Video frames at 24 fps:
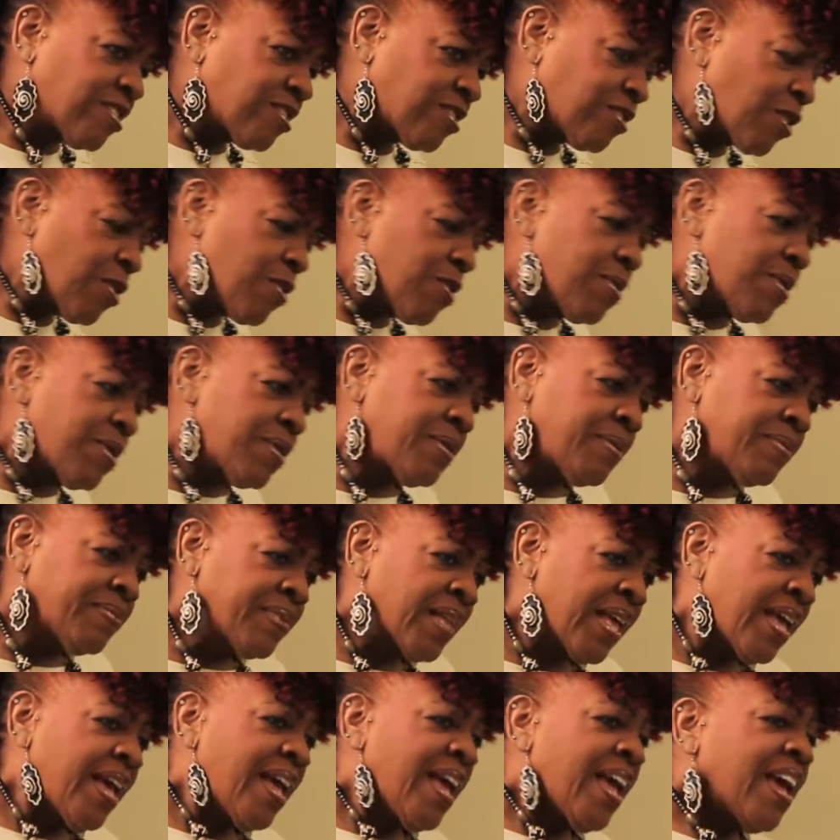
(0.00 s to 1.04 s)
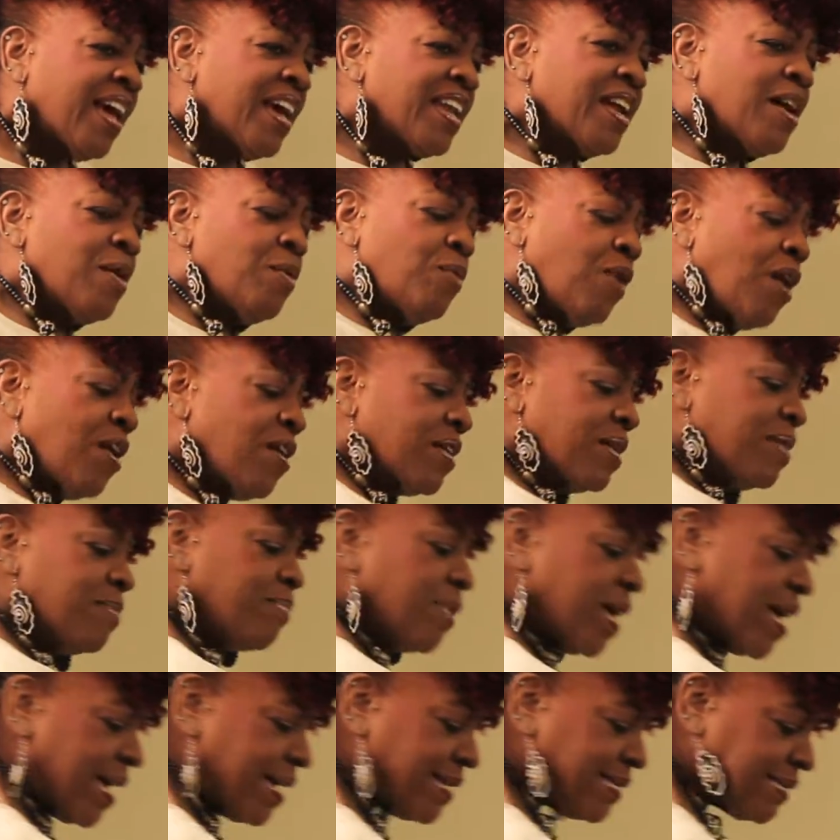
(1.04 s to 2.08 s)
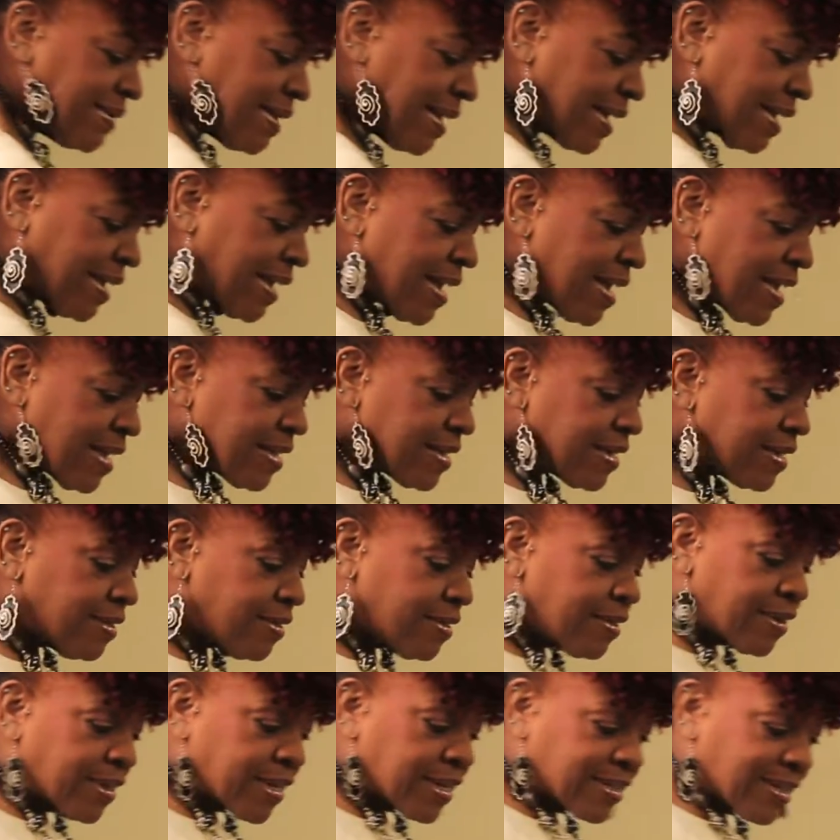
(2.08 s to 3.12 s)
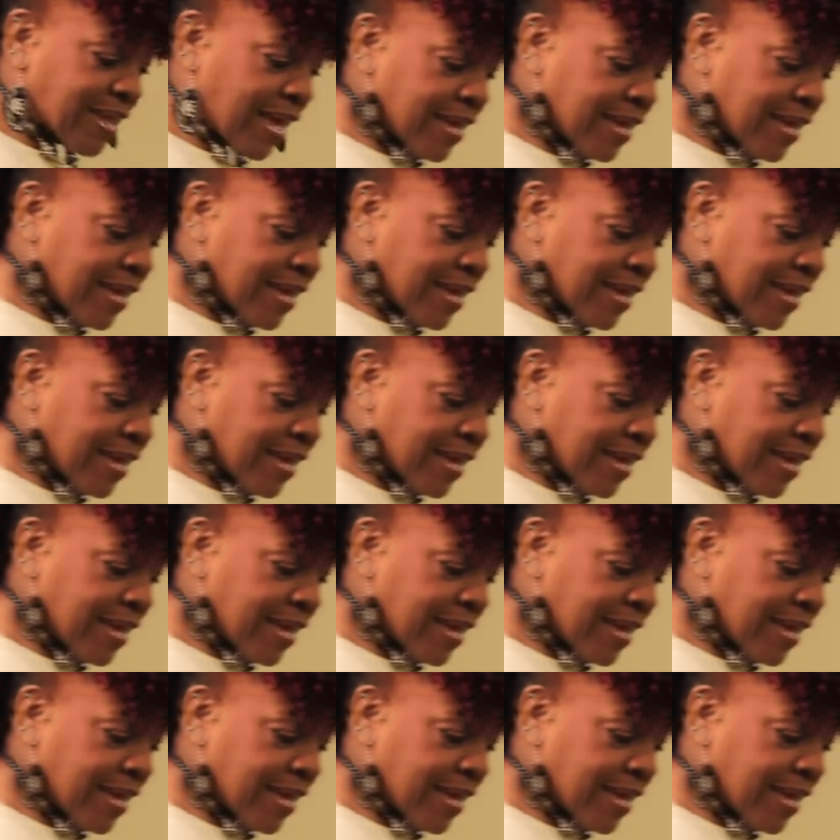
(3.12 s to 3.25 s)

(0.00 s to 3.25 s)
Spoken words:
store, and I'm walking past that candy, you know, because